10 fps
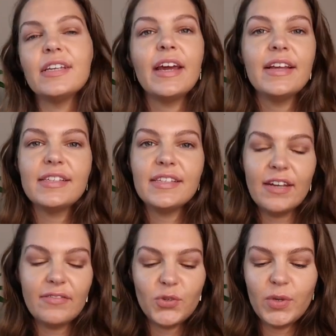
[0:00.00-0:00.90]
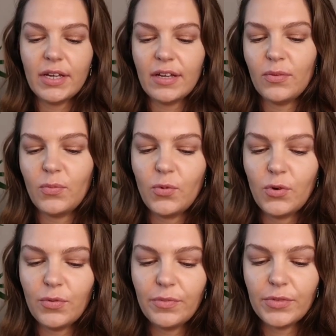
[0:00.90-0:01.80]
today. Instead of doing a
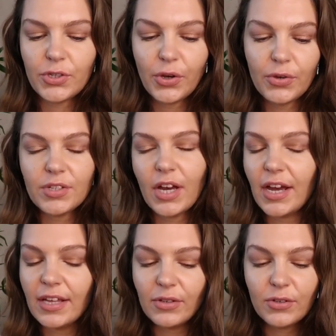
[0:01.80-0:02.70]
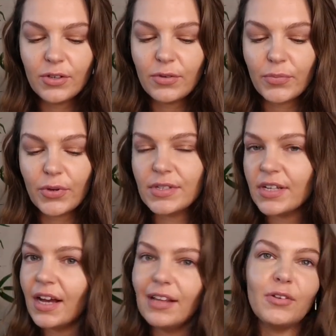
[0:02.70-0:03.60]
warm toned eye look, bronzy
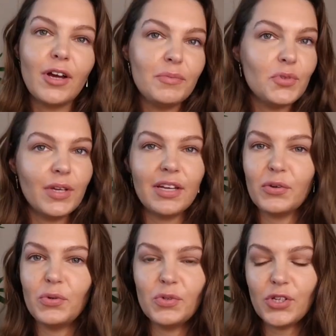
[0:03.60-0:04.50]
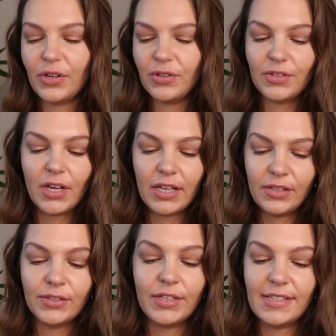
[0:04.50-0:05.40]
eye look, I'm doing a cool toned eye
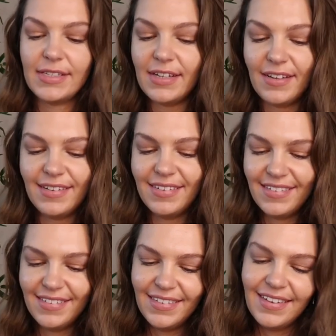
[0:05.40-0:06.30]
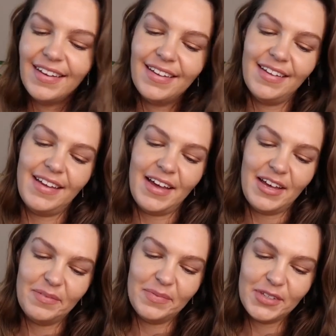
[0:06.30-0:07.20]
look instead.
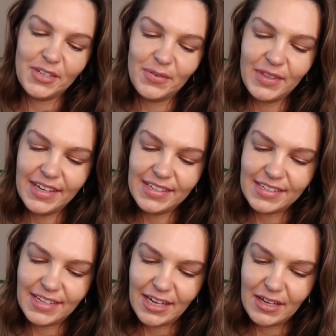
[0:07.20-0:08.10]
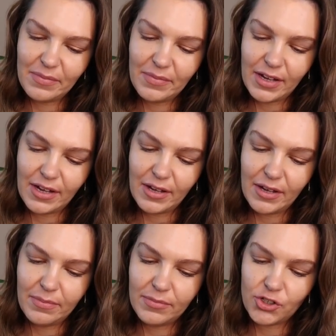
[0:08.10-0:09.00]
So with that same
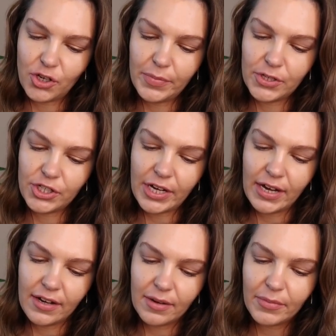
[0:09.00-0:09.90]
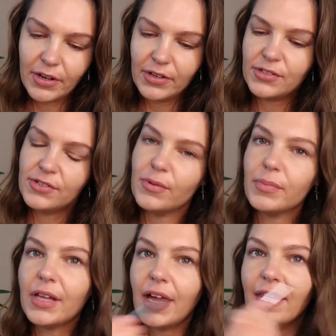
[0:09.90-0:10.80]
Chopper shade, I'm going to
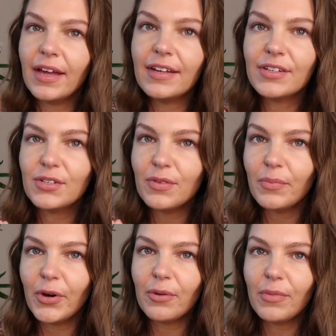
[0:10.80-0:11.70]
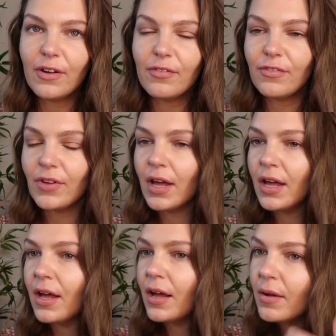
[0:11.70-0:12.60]
apply that to the bottom of
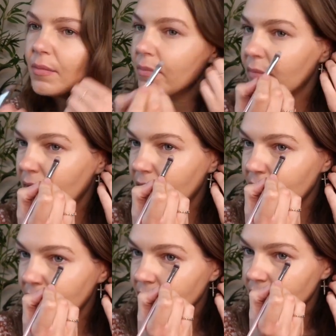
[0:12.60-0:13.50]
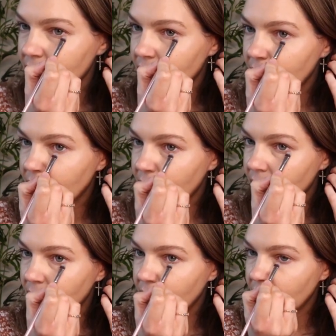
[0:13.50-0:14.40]
my
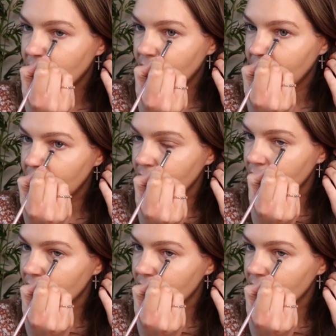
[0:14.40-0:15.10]
eye.